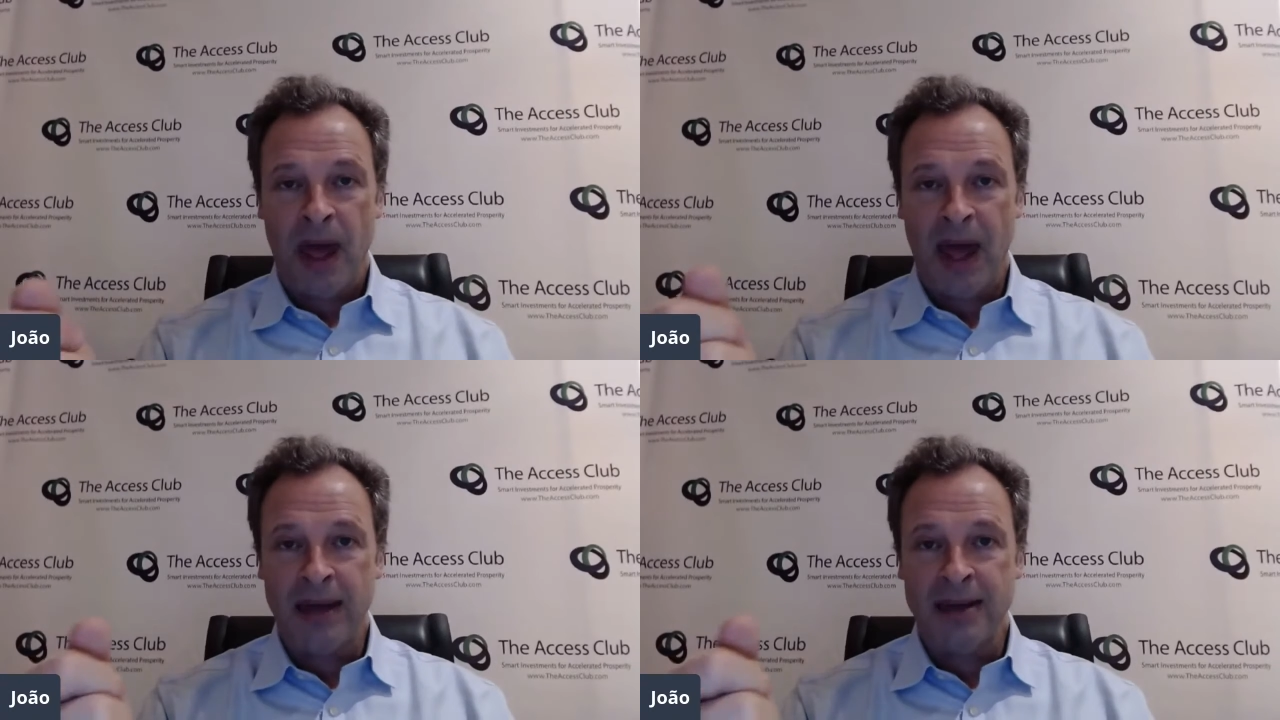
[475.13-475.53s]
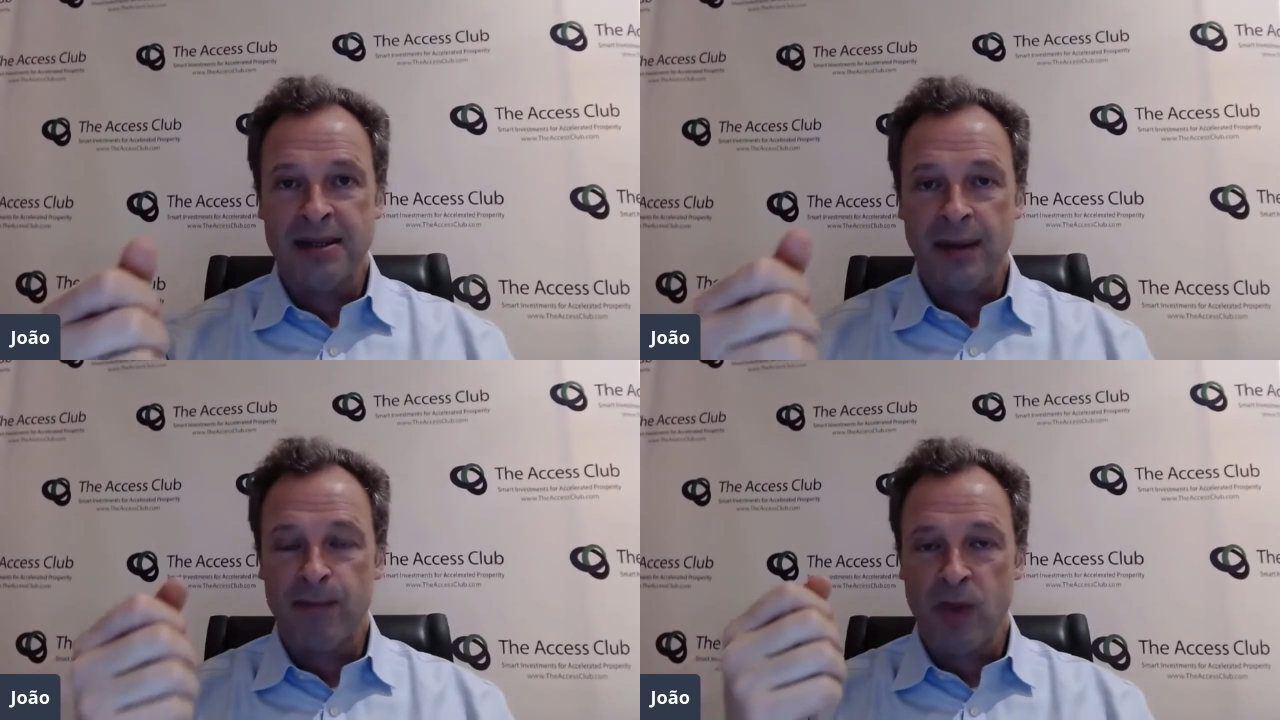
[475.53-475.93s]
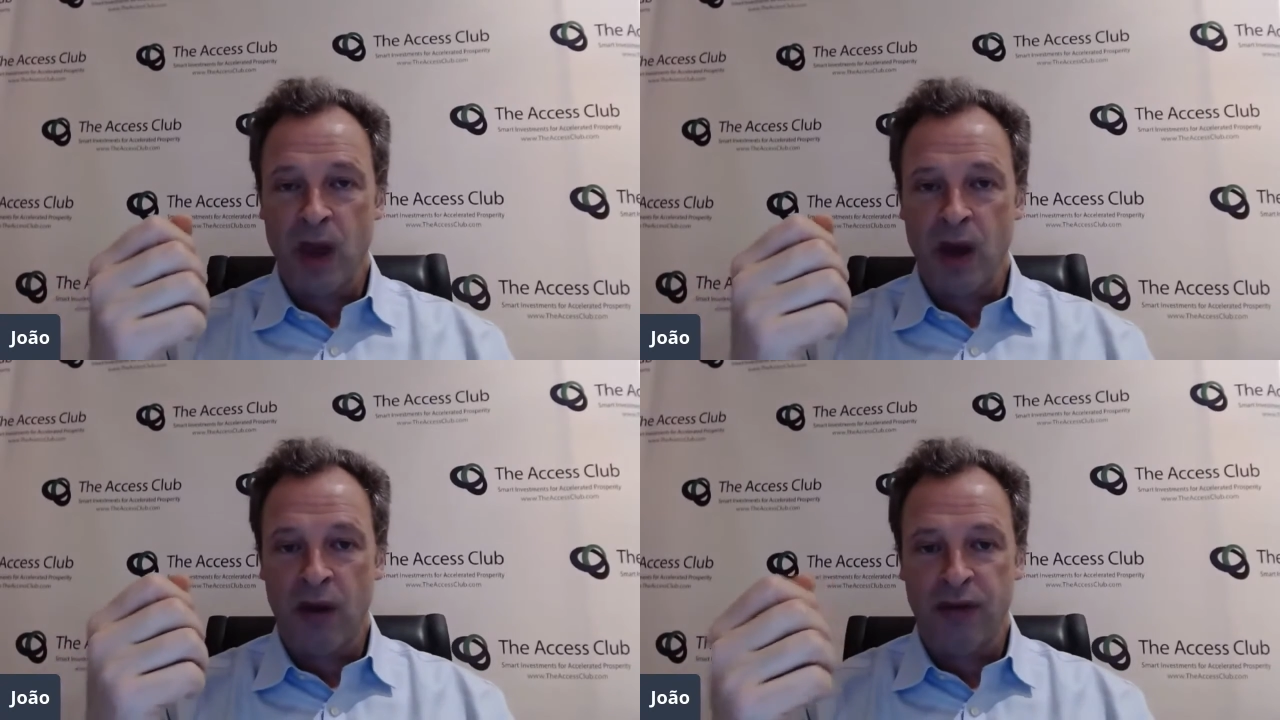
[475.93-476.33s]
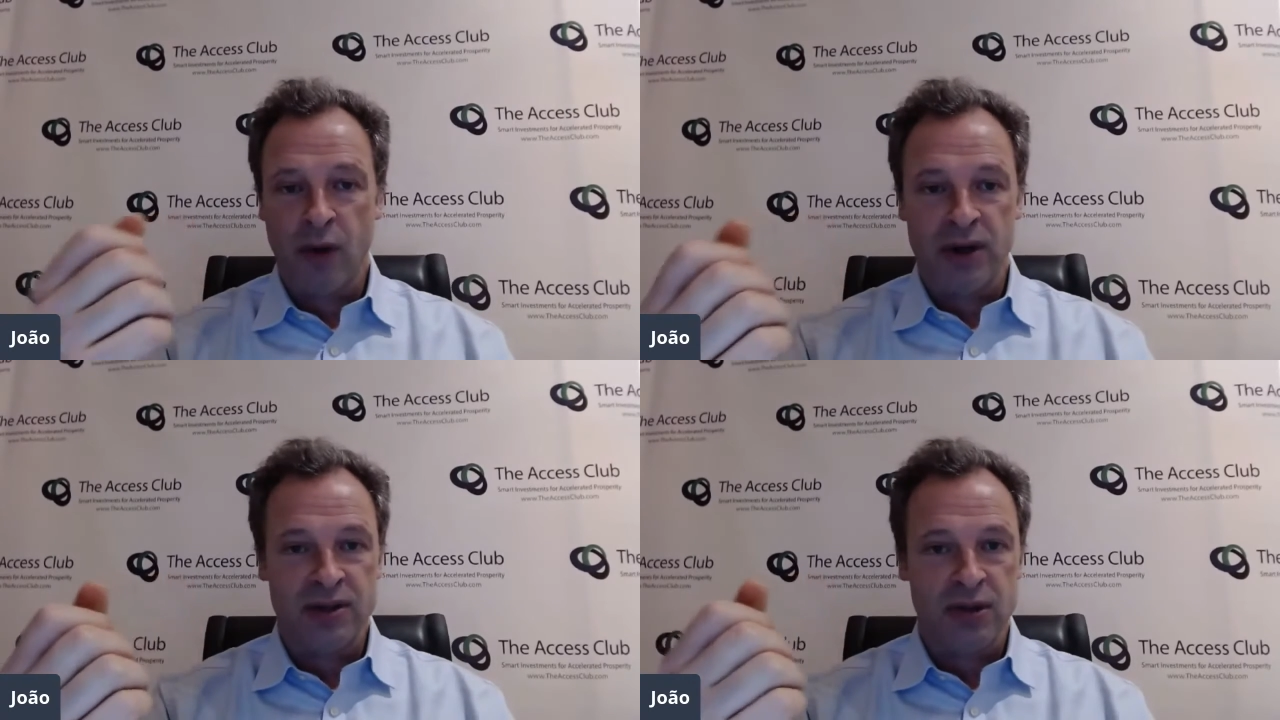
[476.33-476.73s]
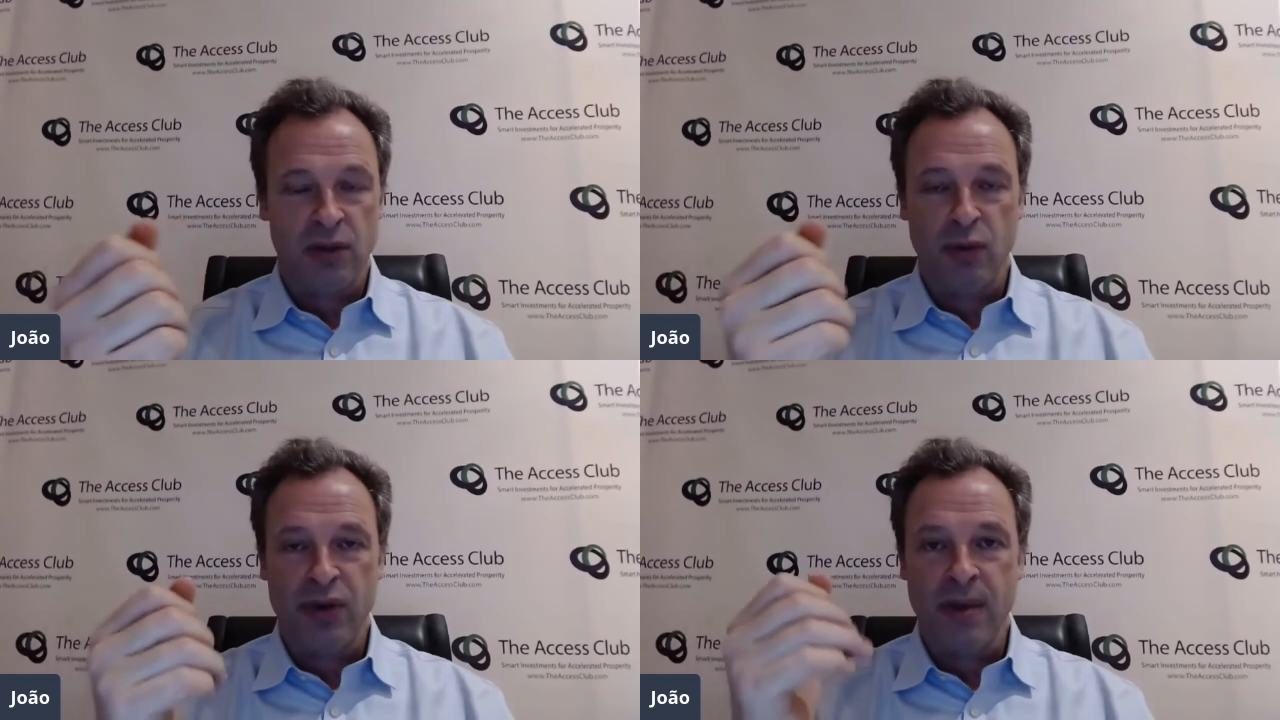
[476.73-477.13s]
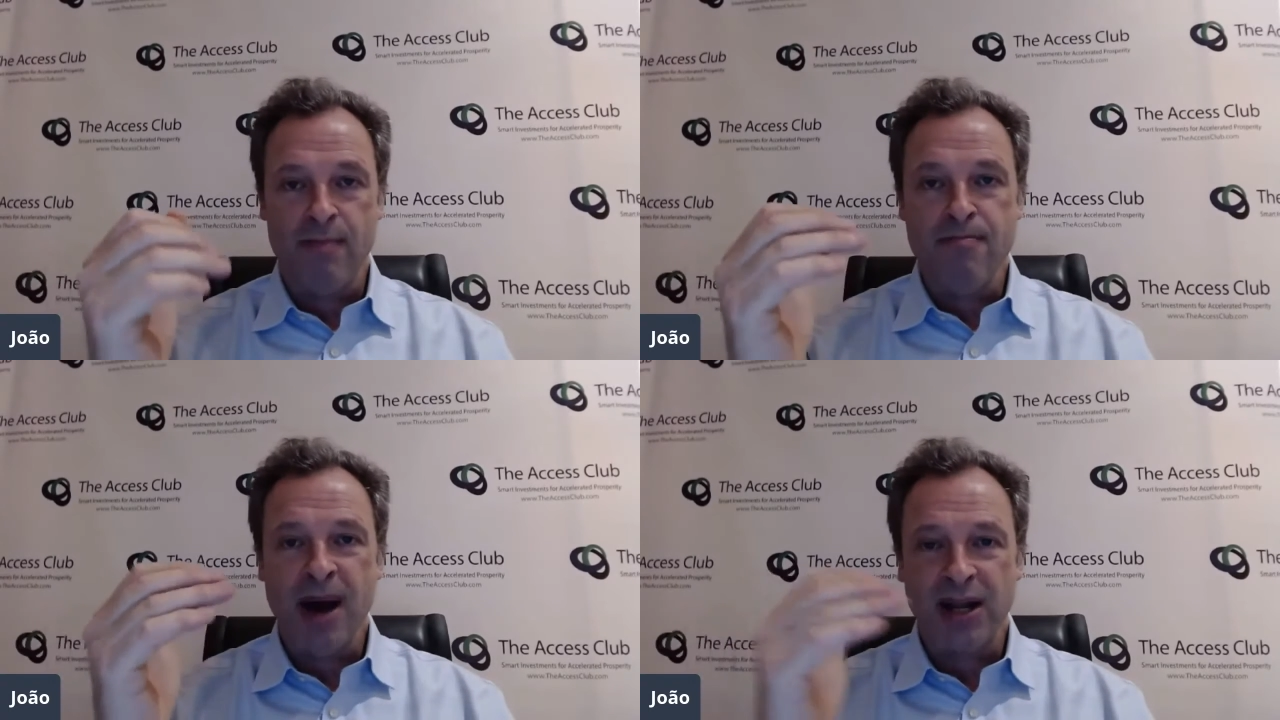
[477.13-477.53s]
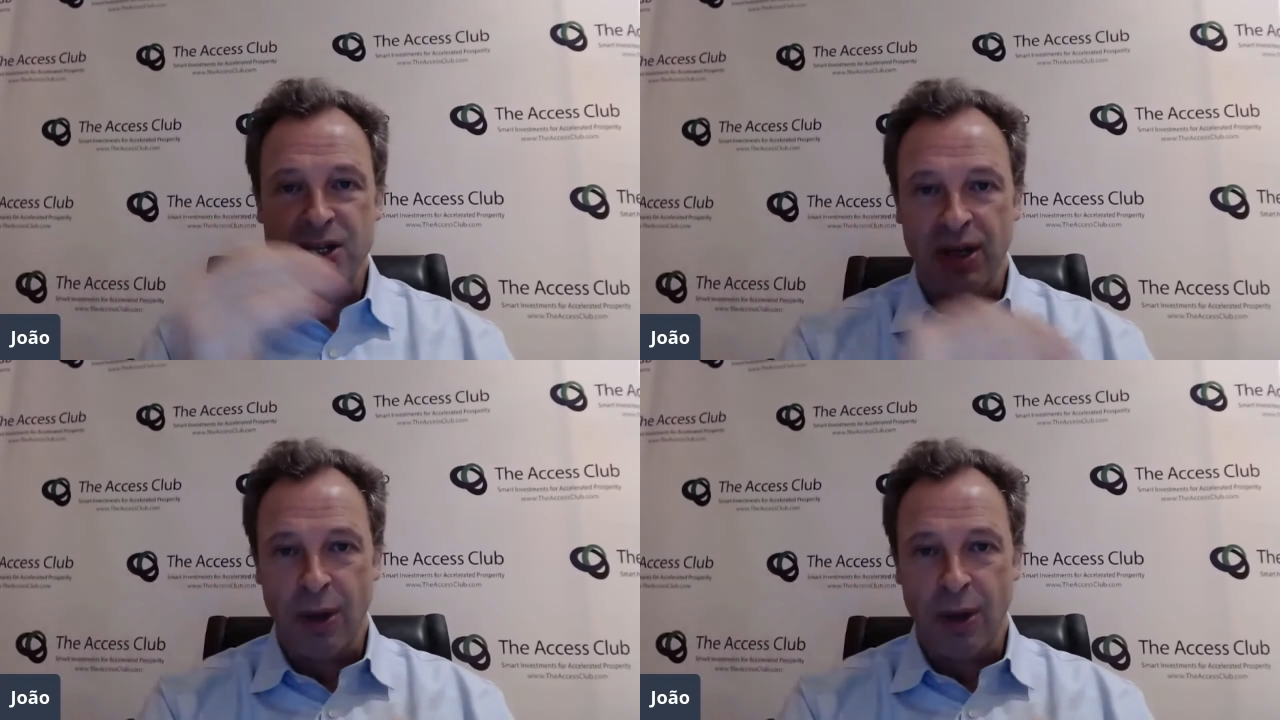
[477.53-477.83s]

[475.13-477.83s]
and of course, with a much